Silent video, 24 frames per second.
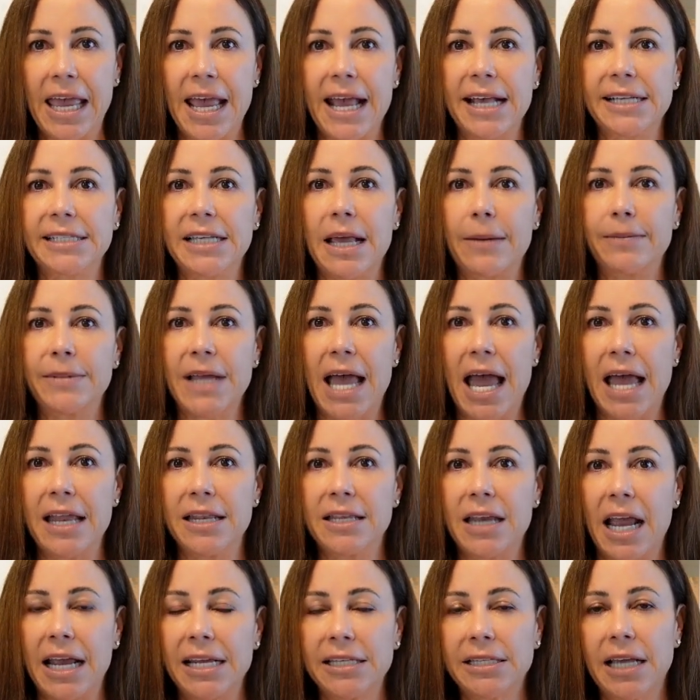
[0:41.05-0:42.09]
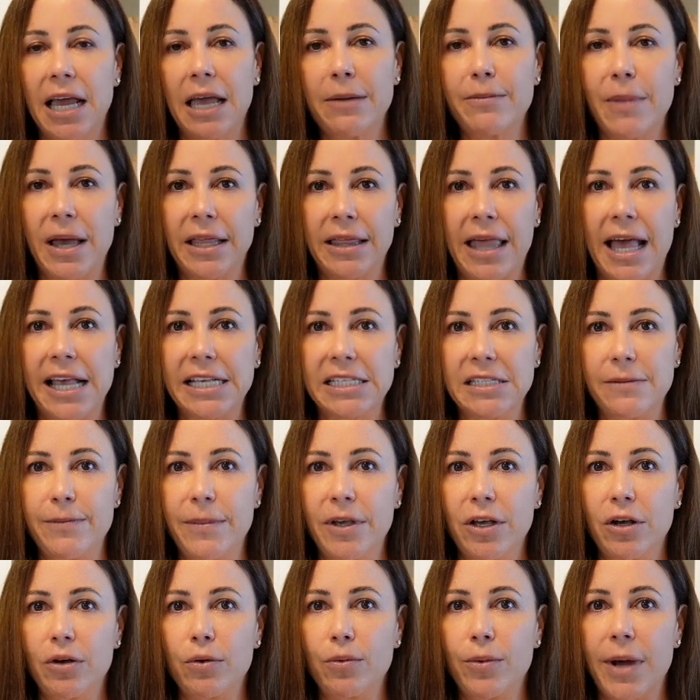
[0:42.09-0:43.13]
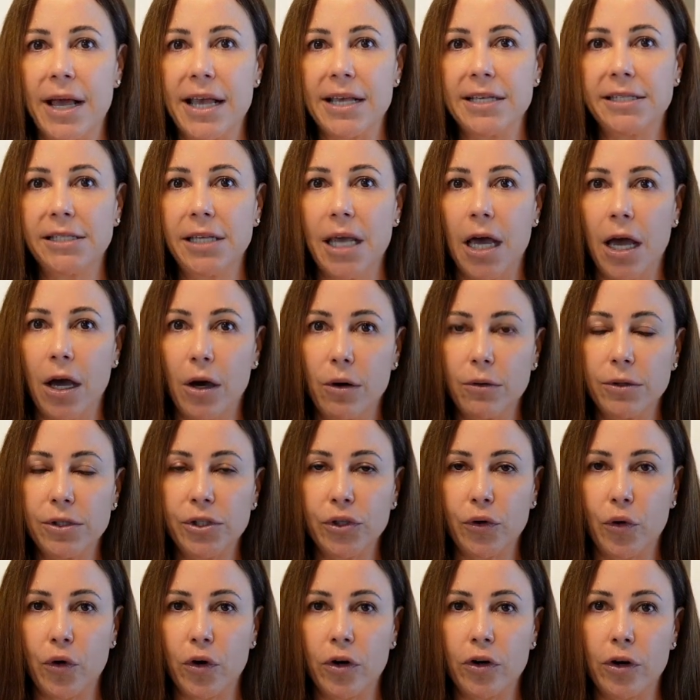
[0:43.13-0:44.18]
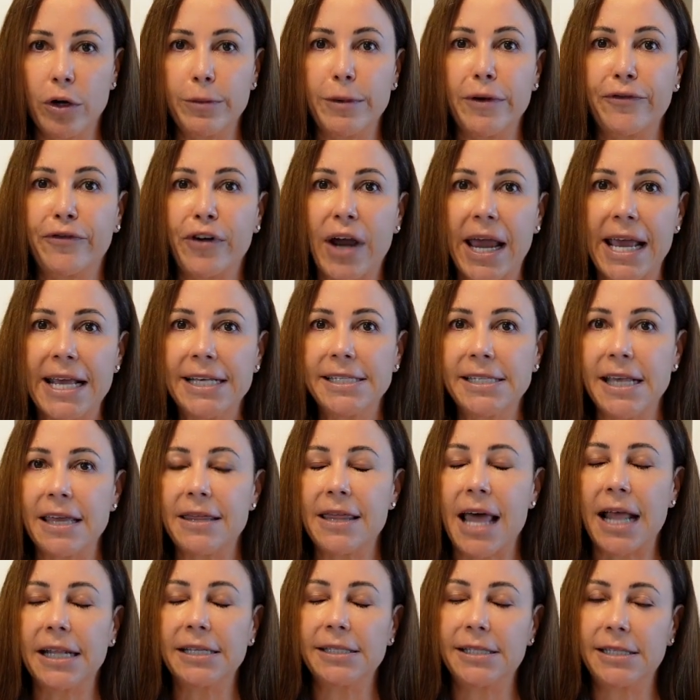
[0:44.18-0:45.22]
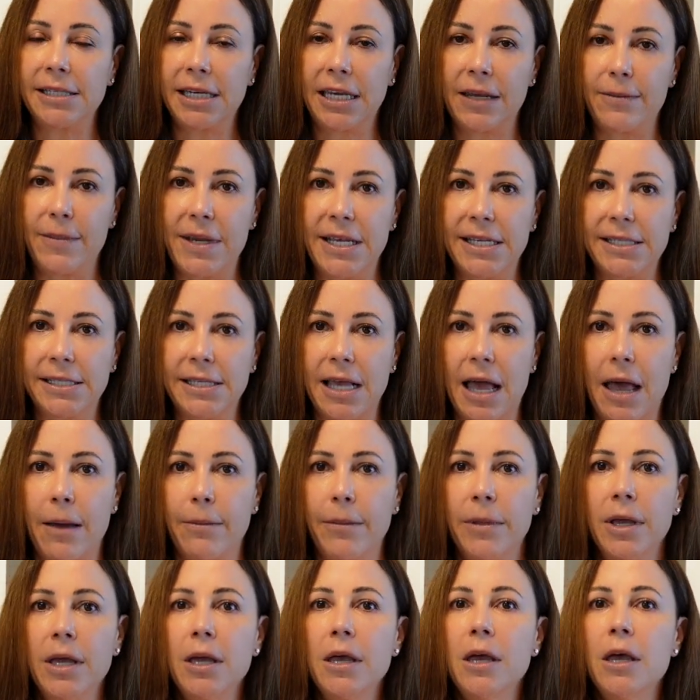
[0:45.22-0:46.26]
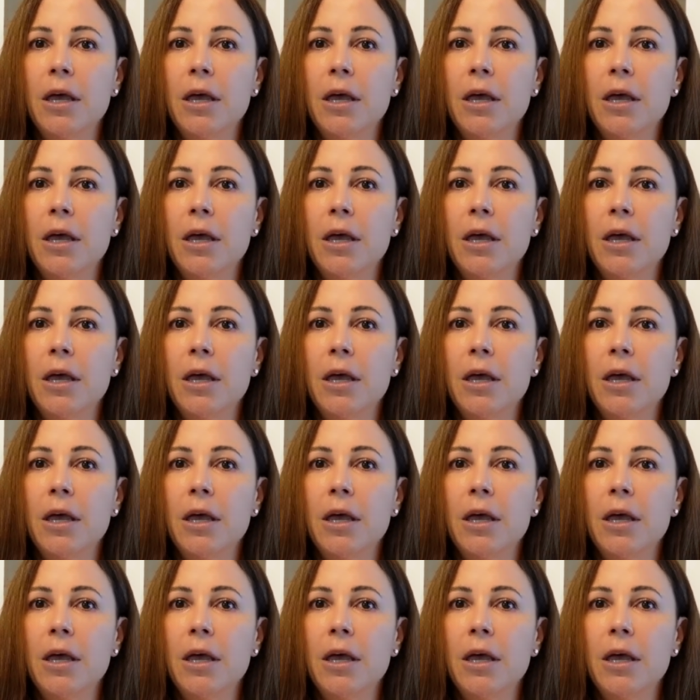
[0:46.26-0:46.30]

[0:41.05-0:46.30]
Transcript: except at nighttime, my last meal was oats or cream of rice, and that's to give me some